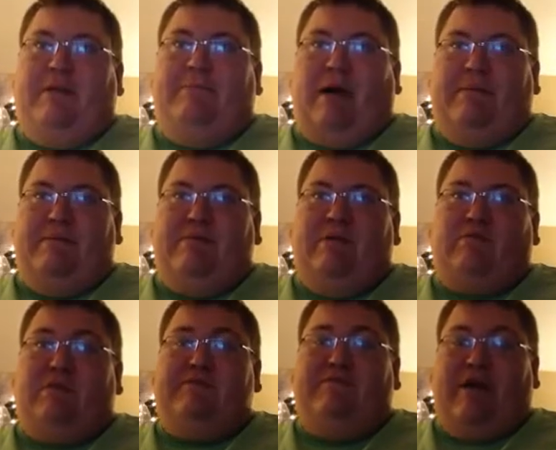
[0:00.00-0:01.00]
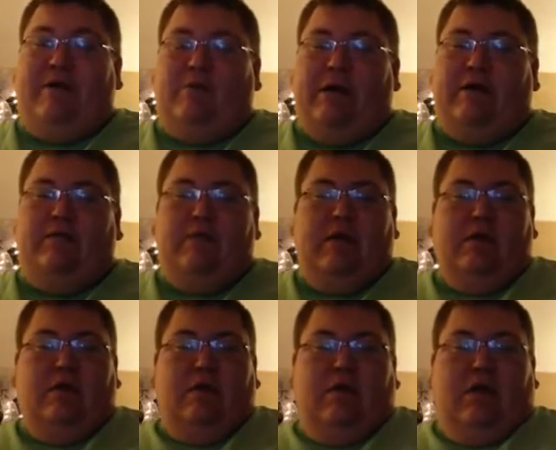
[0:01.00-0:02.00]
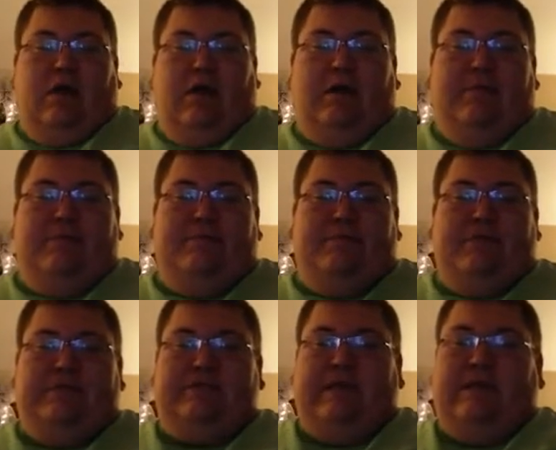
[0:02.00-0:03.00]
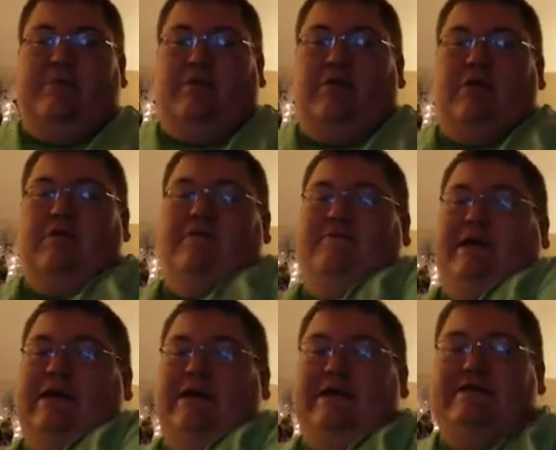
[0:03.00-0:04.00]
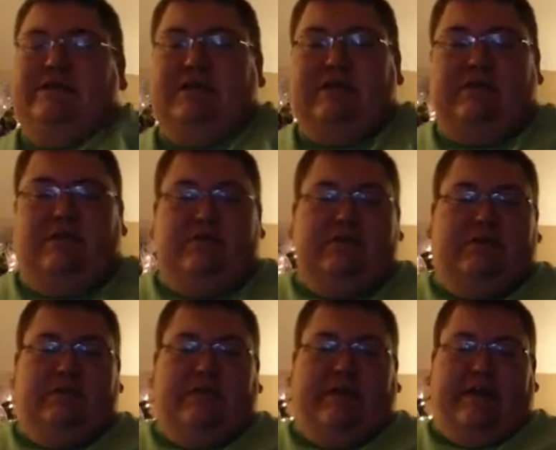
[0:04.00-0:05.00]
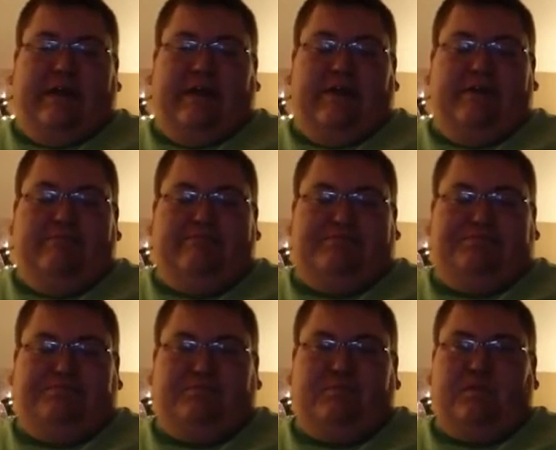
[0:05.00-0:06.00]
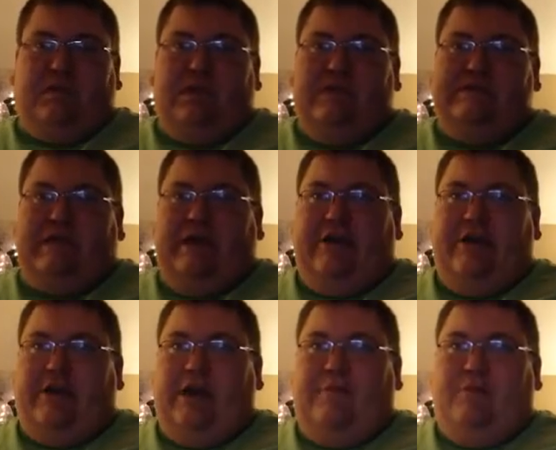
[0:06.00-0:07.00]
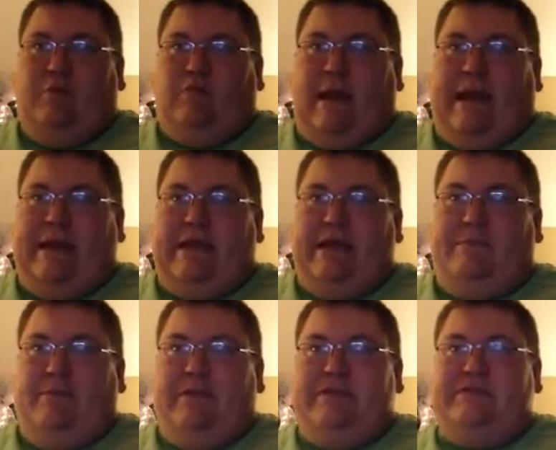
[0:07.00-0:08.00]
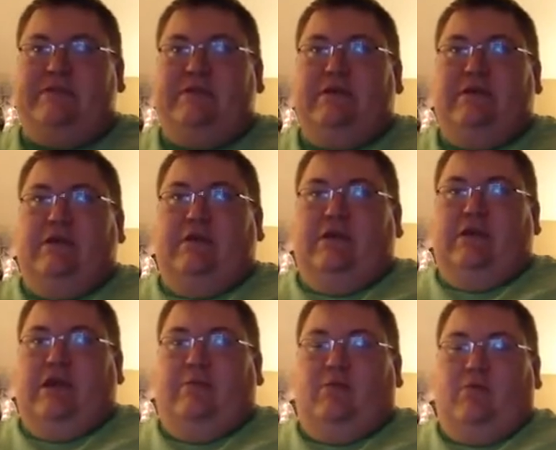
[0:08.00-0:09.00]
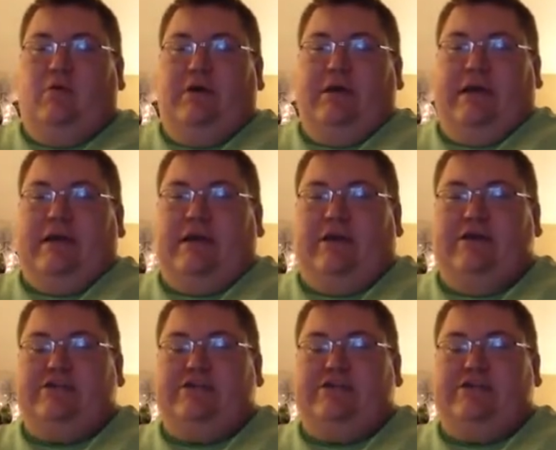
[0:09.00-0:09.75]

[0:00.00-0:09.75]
a bobby pin. It works very well. The second part of my EDC utility that I carry is I carry a couple of writing implements. Number one, I carry